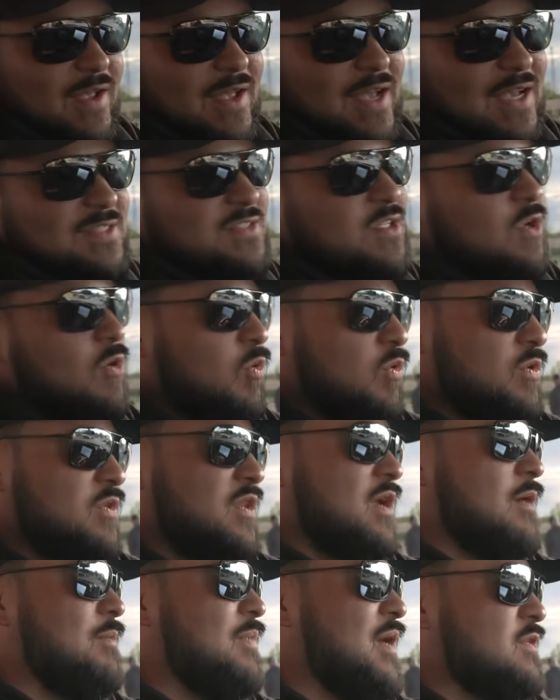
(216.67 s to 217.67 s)
And guys, the cool
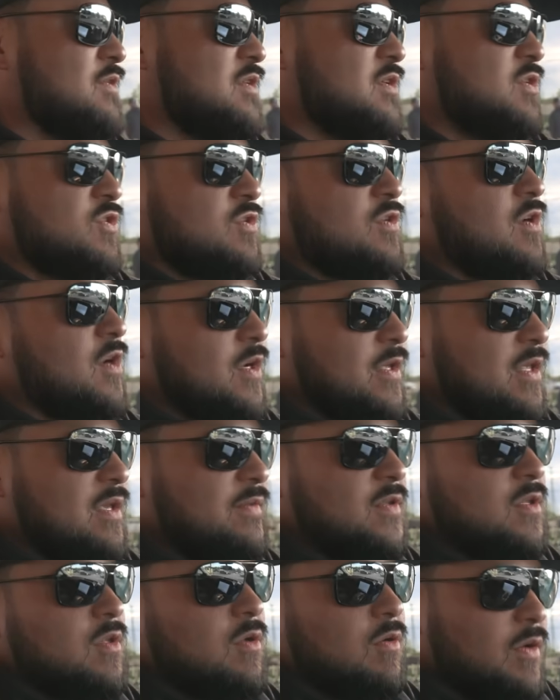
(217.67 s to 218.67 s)
thing about this truck,
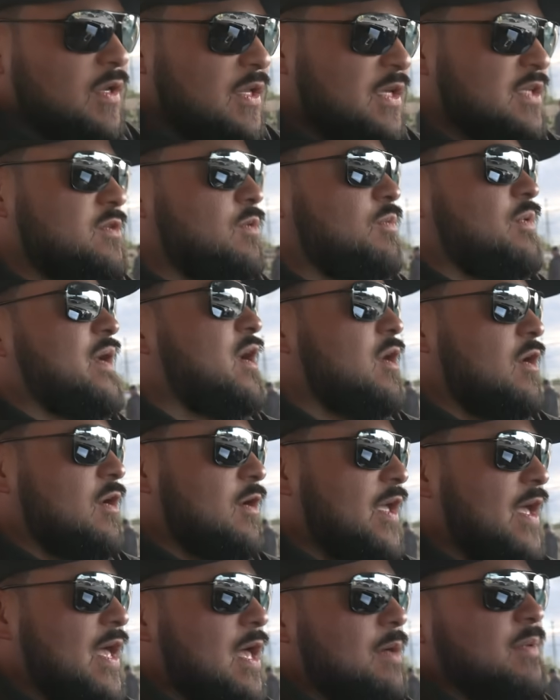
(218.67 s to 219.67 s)
even though it is a regular
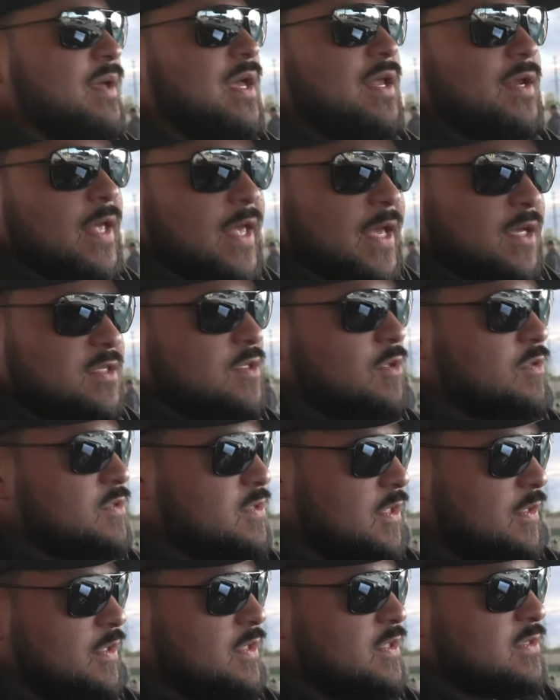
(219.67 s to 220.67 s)
cab and the XL
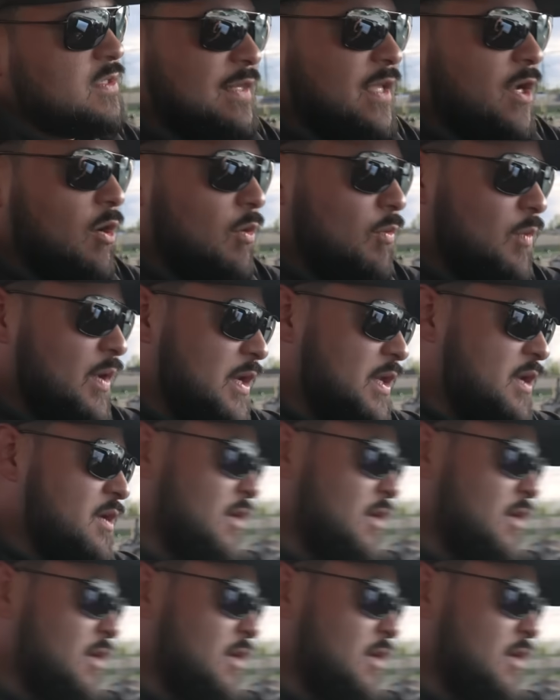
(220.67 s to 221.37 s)
series, they already